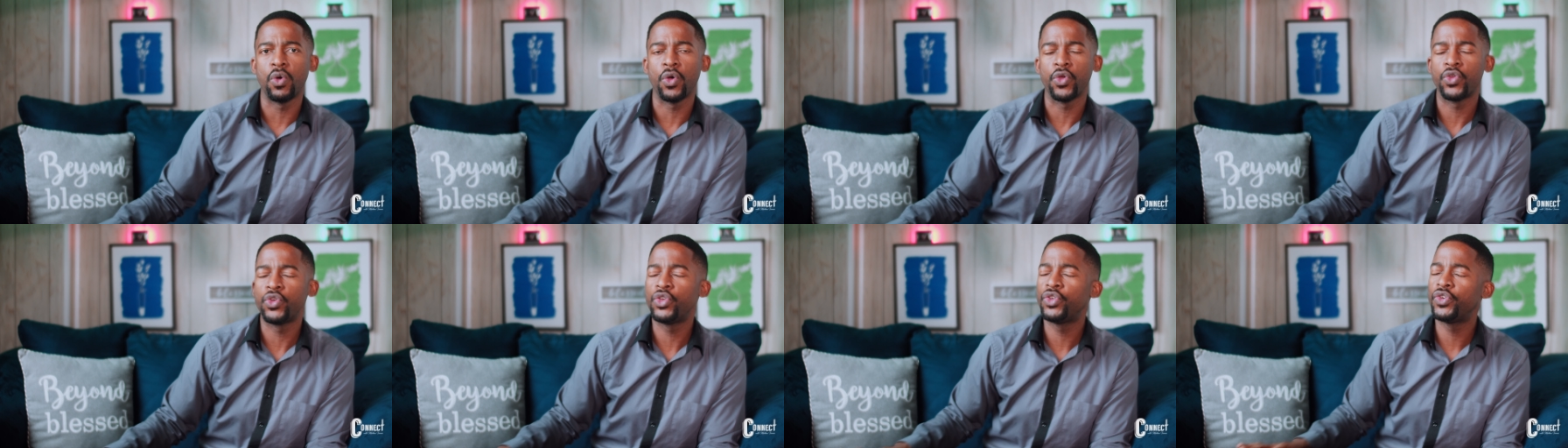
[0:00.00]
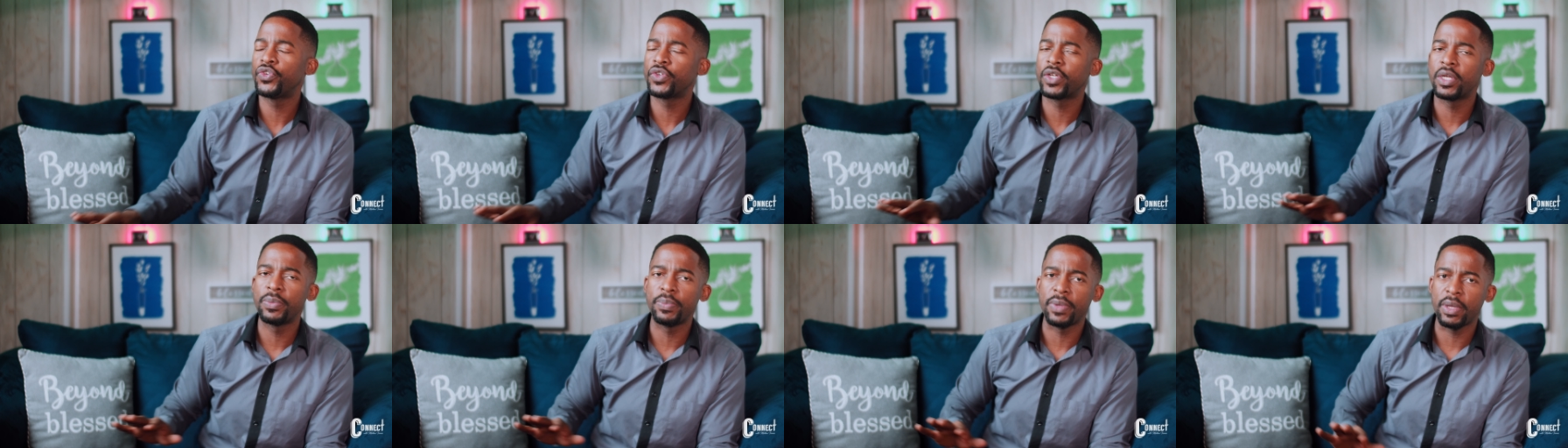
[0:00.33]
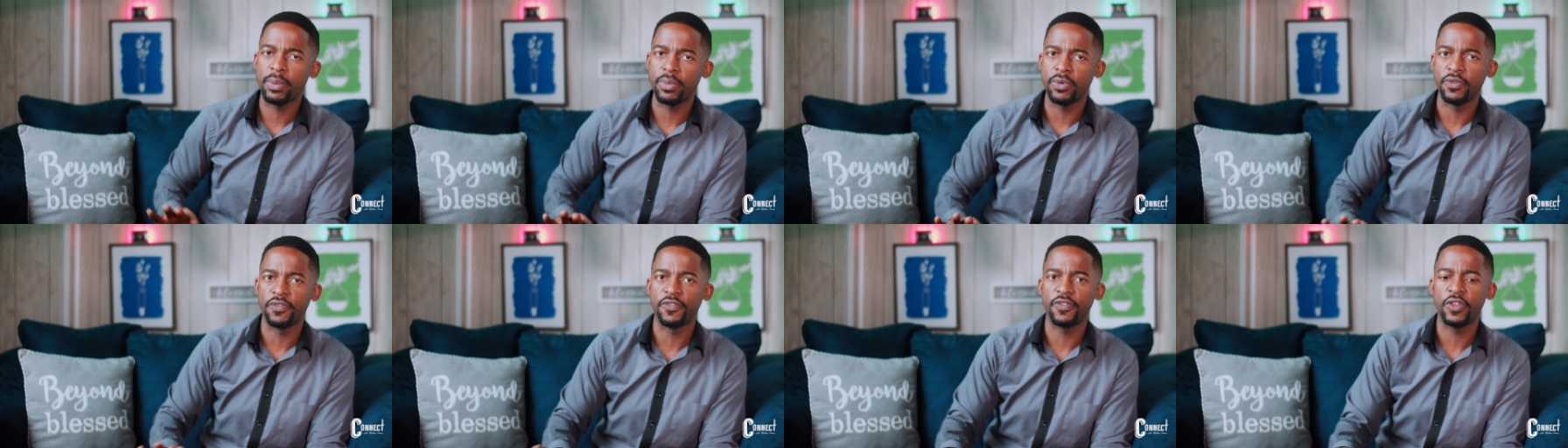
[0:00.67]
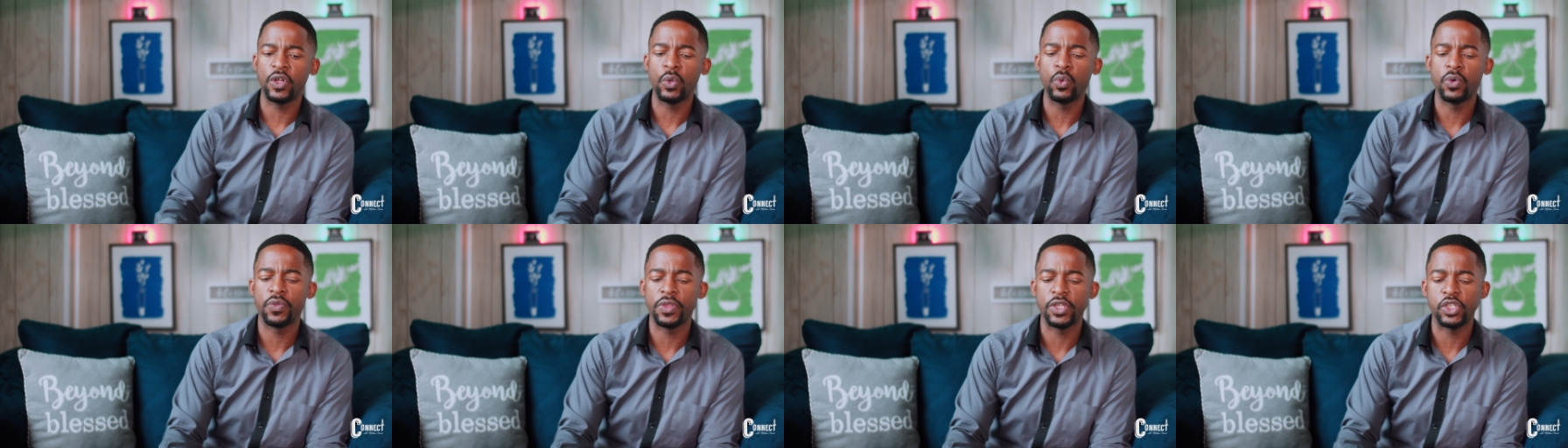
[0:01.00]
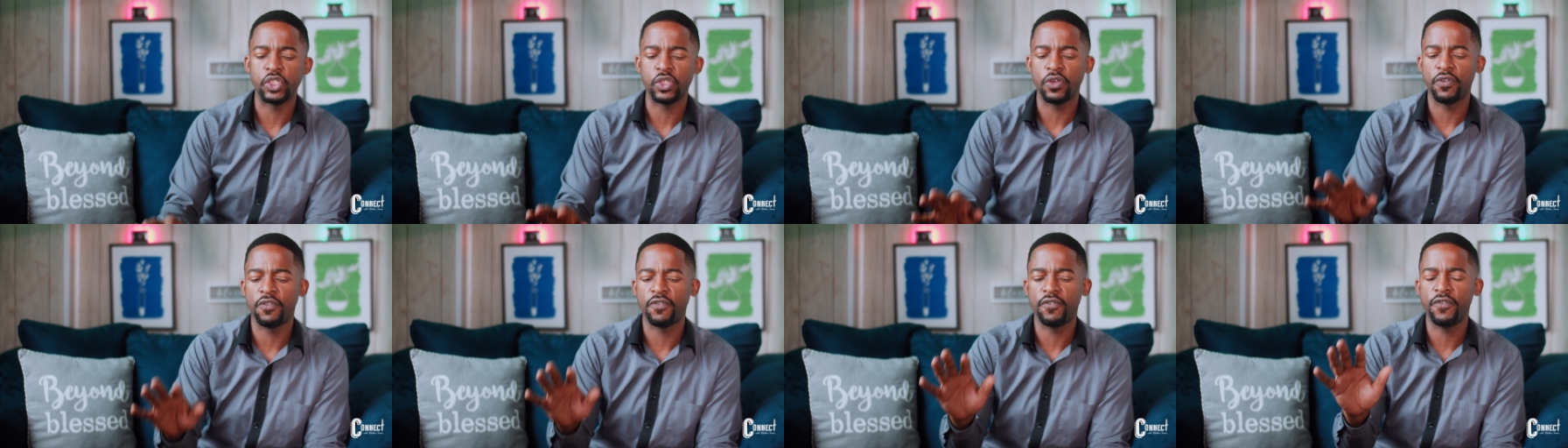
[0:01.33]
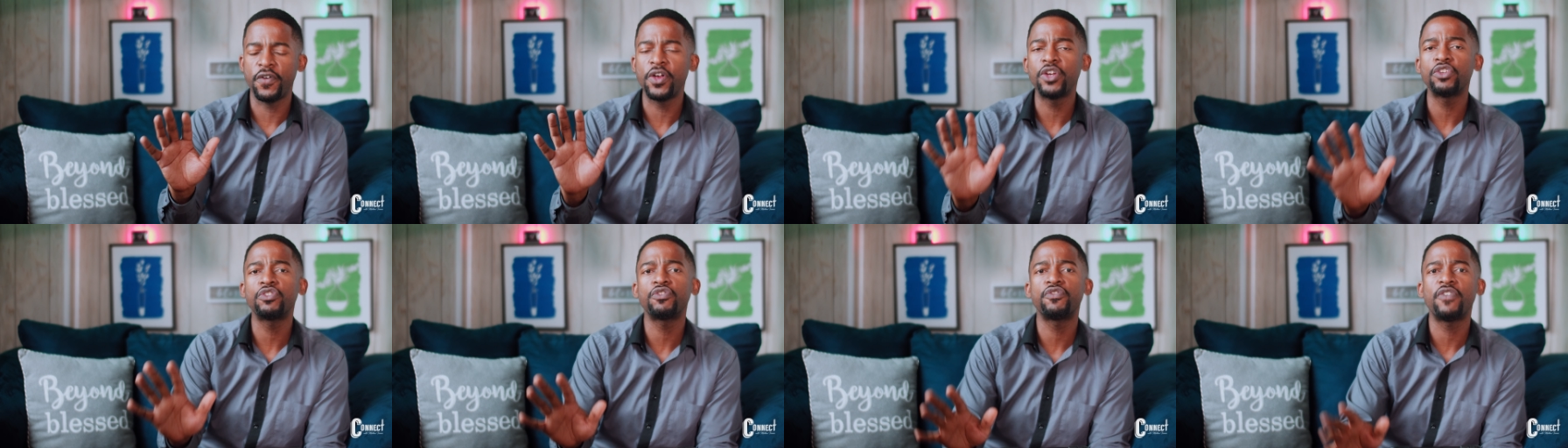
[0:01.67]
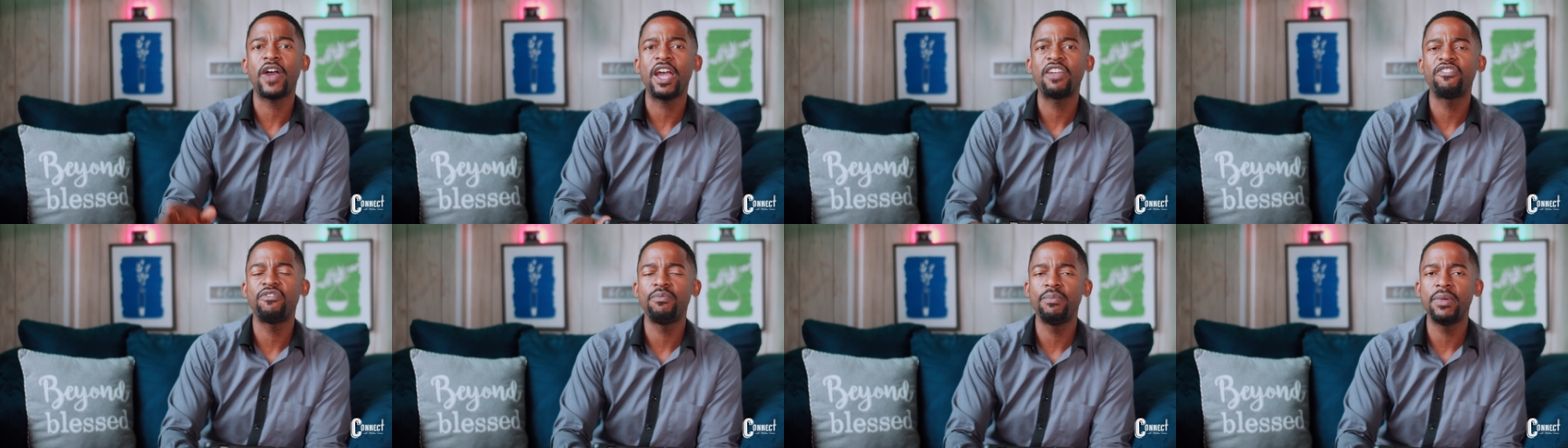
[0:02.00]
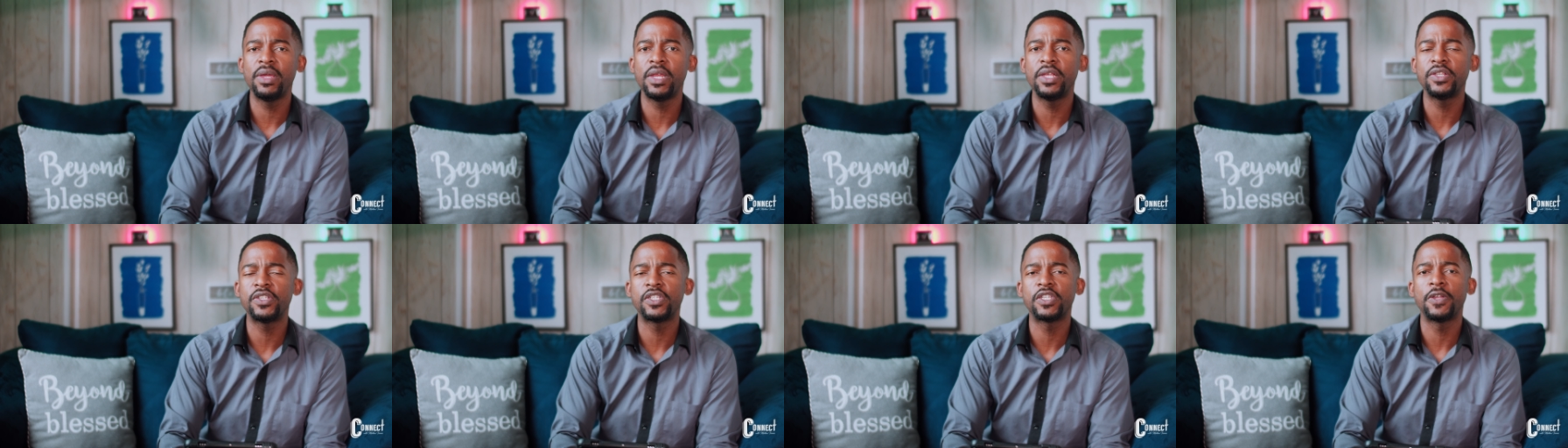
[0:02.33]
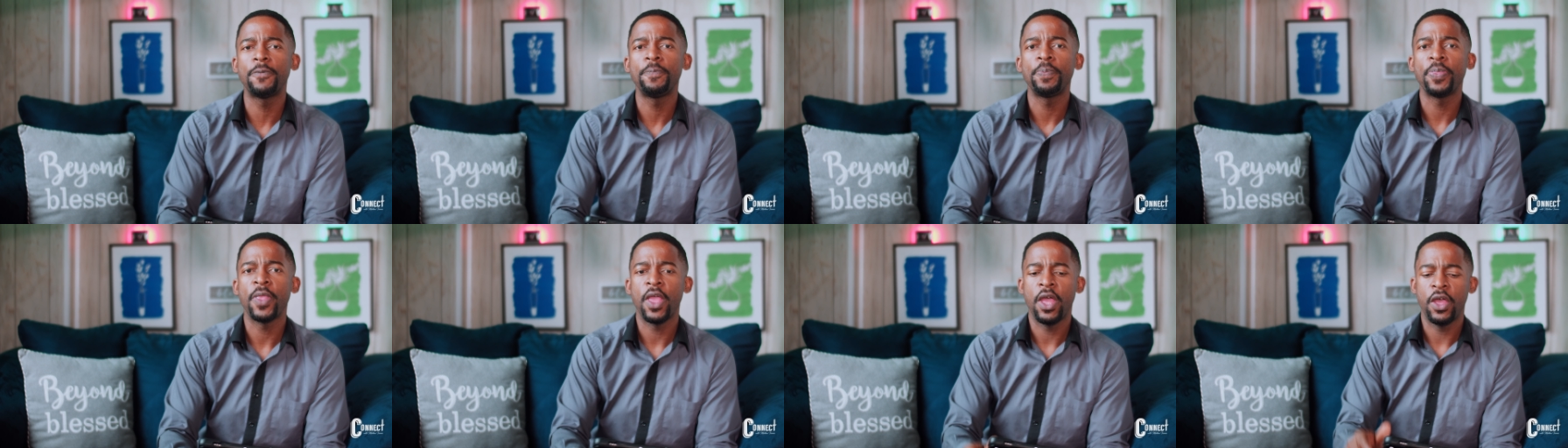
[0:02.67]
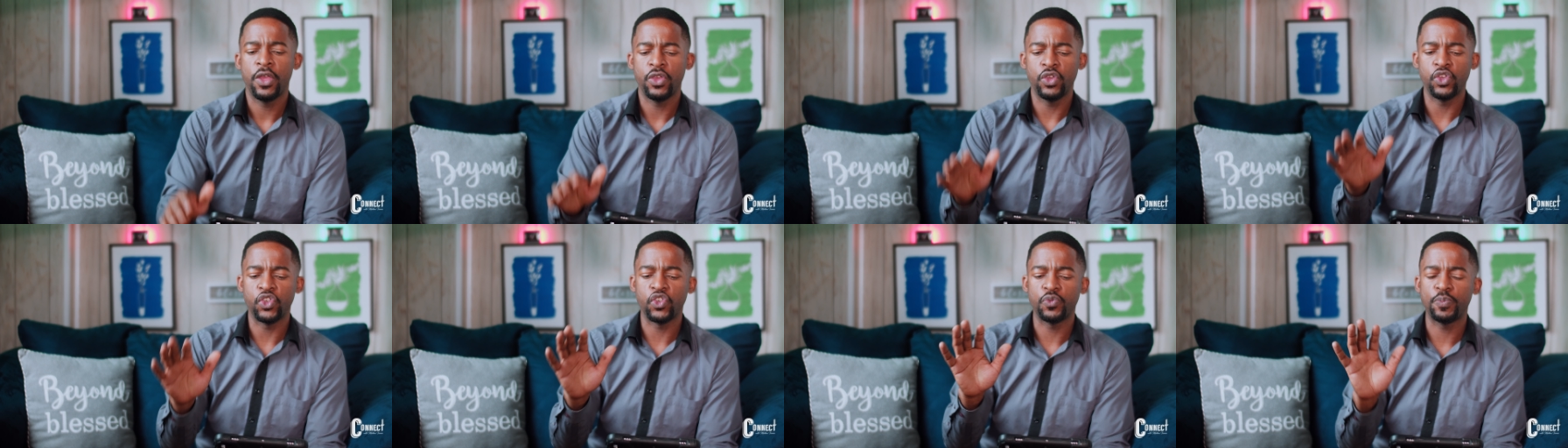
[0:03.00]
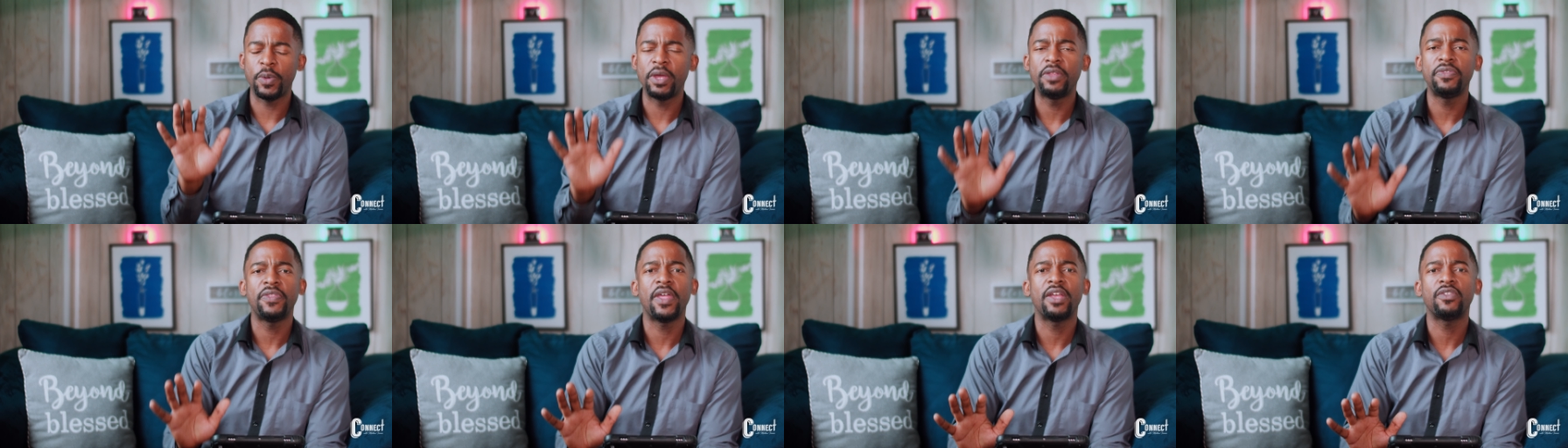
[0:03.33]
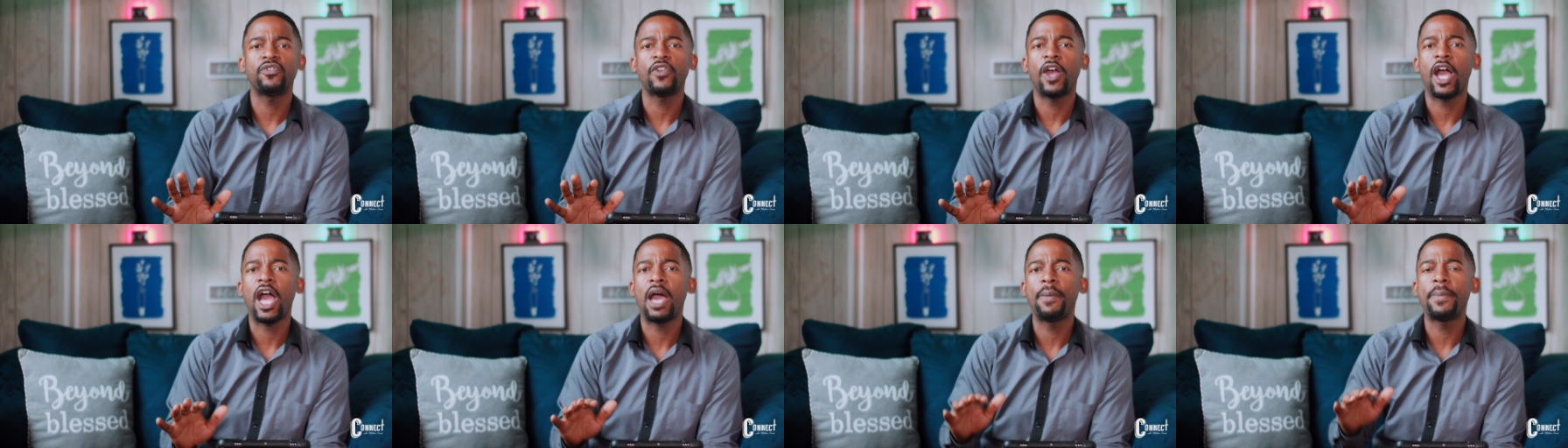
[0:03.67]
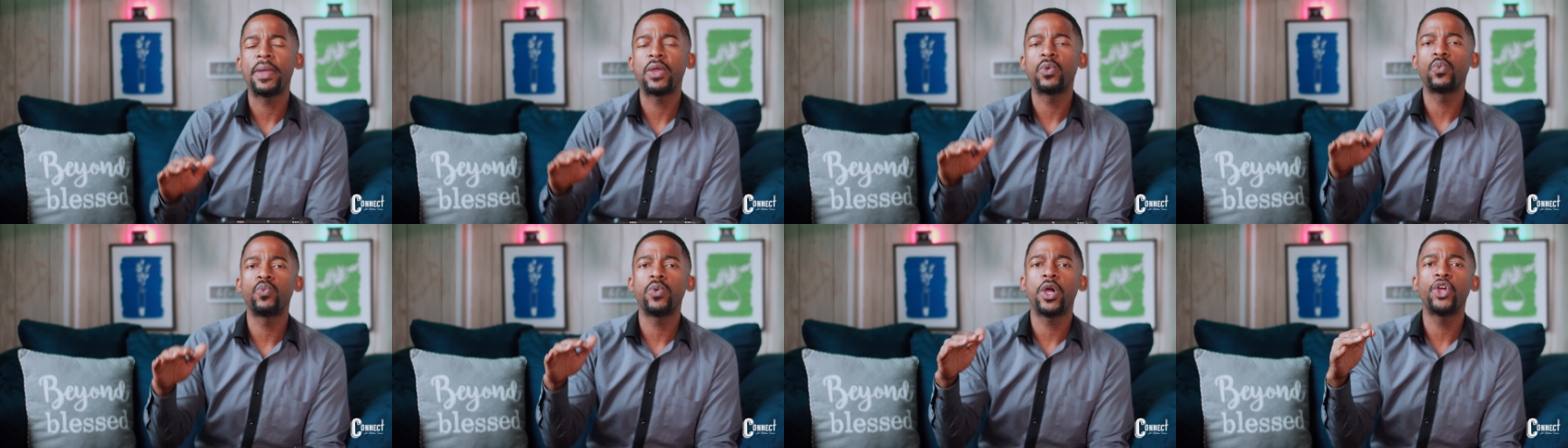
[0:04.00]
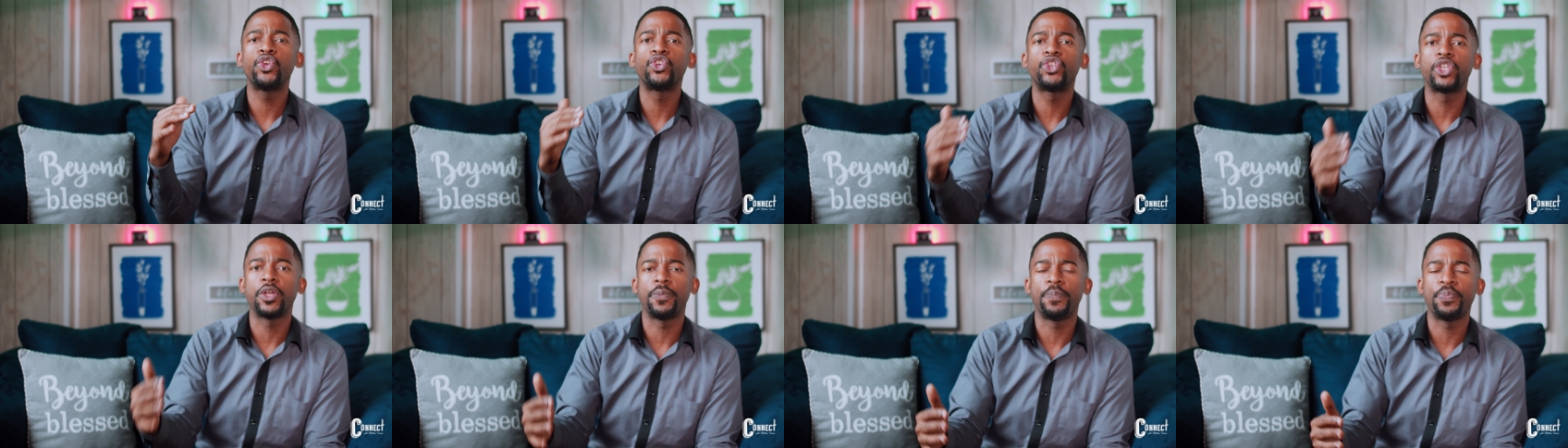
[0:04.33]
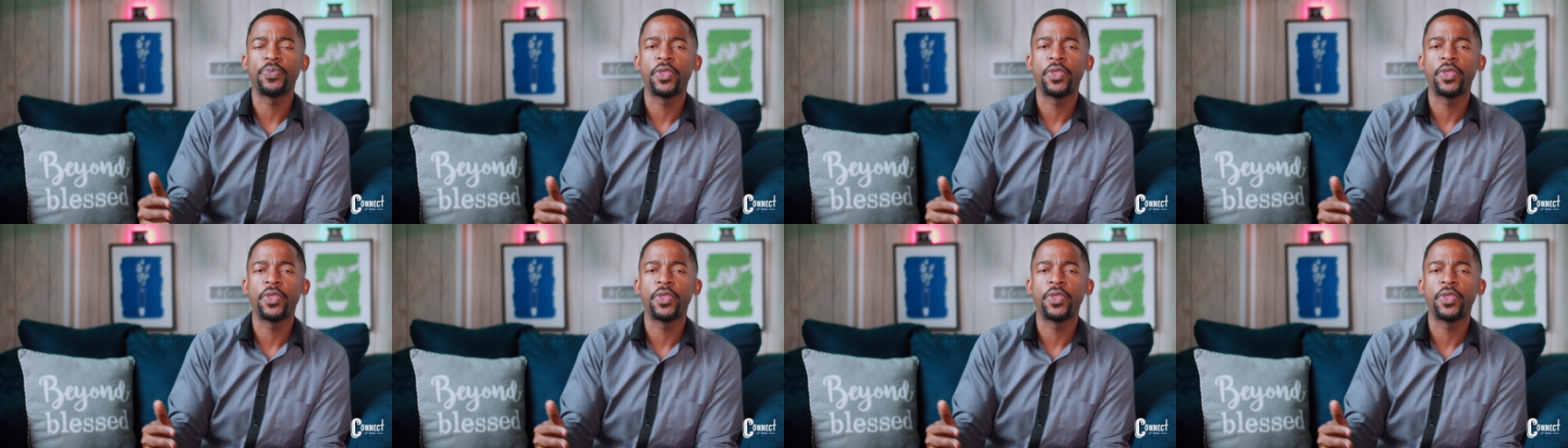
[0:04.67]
You're just gonna be able to flow with it. So first five minutes, you spend that time in worship.